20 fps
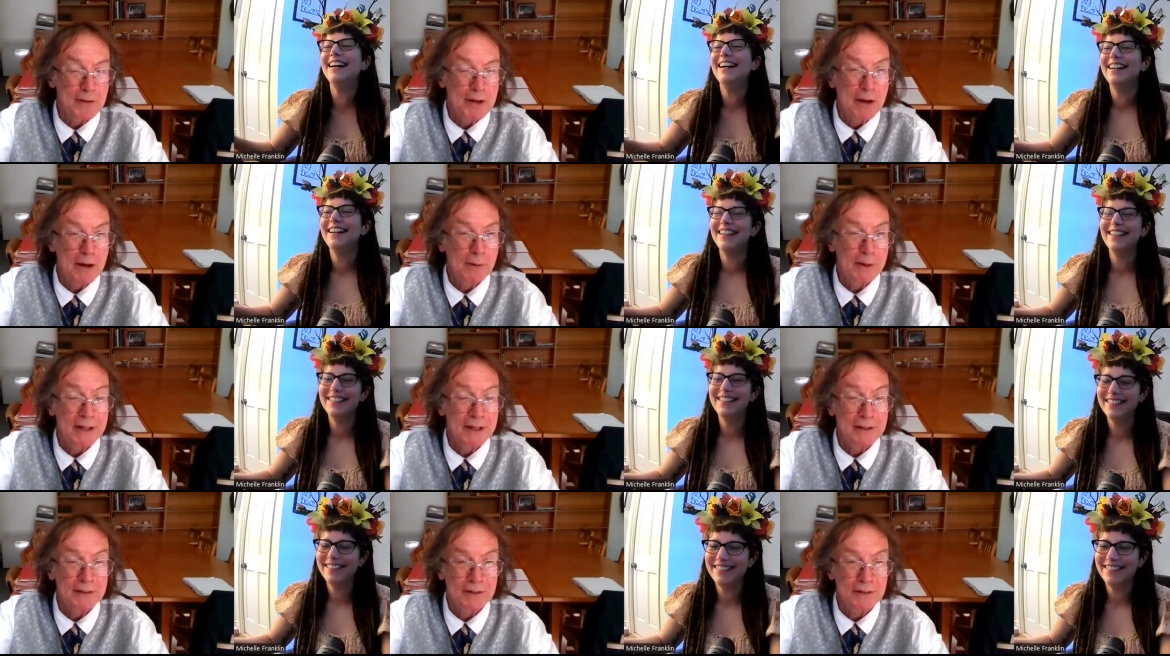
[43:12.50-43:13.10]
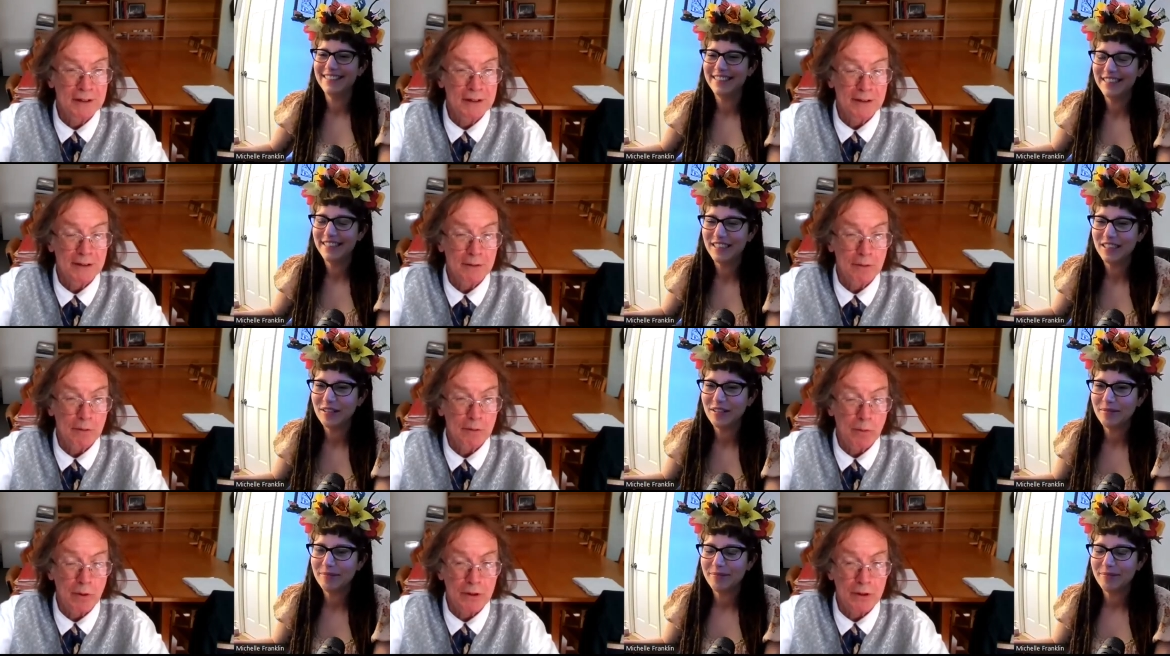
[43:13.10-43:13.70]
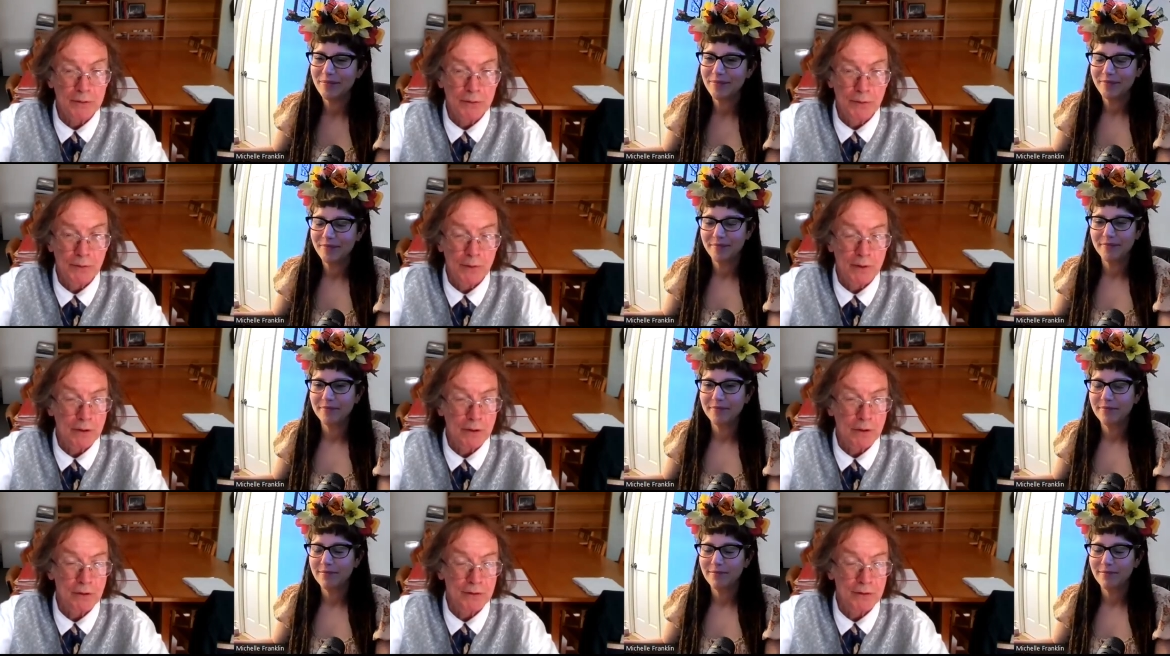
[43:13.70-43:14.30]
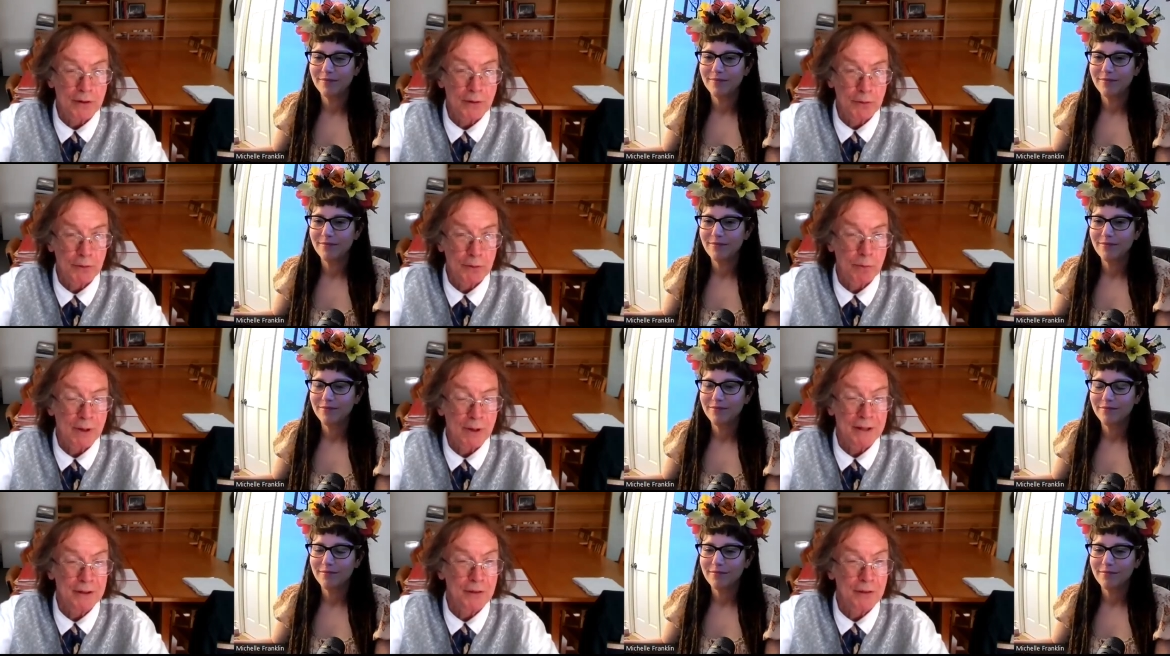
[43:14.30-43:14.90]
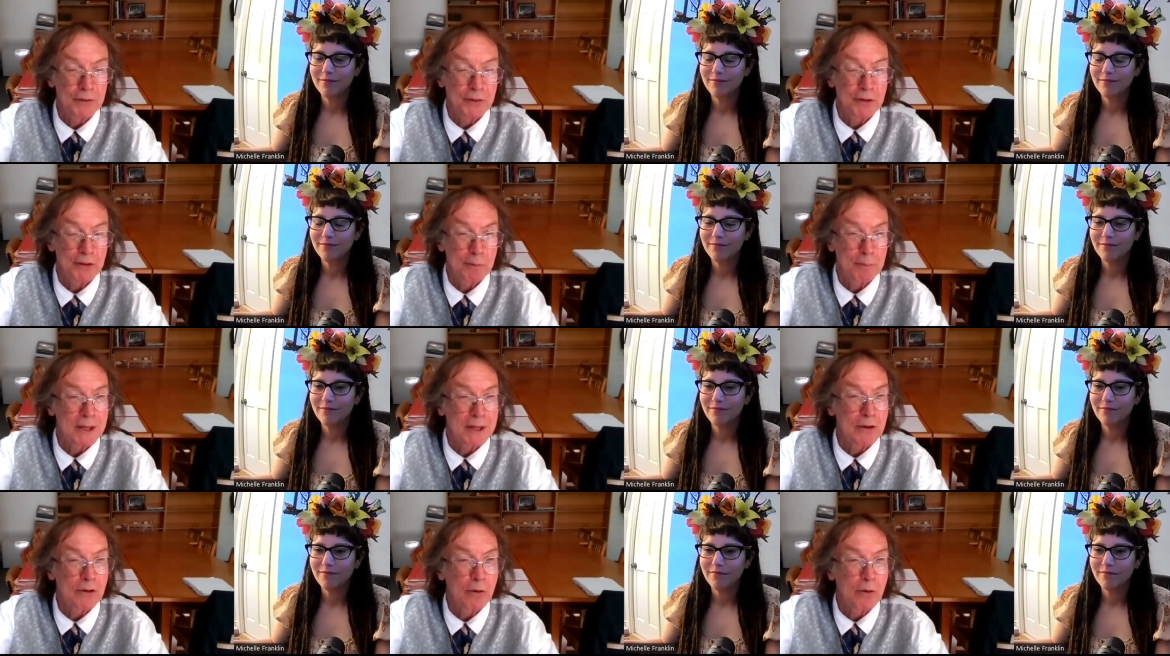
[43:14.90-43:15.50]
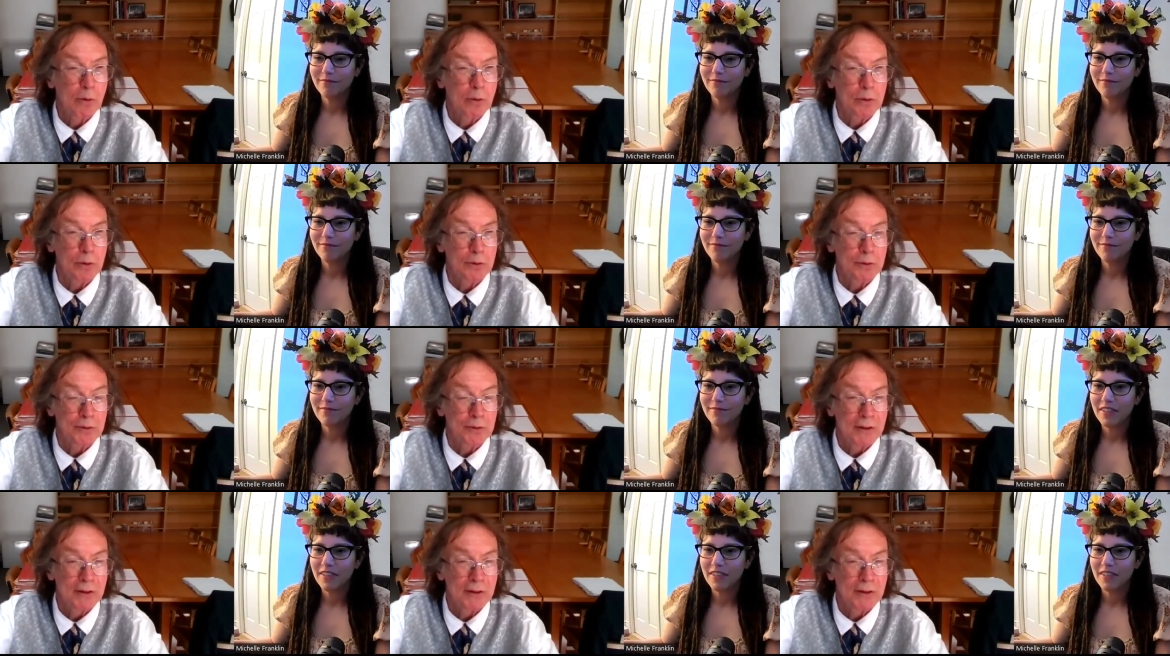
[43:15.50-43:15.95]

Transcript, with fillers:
Speaker 1: no idea what the goddess one is going to be called.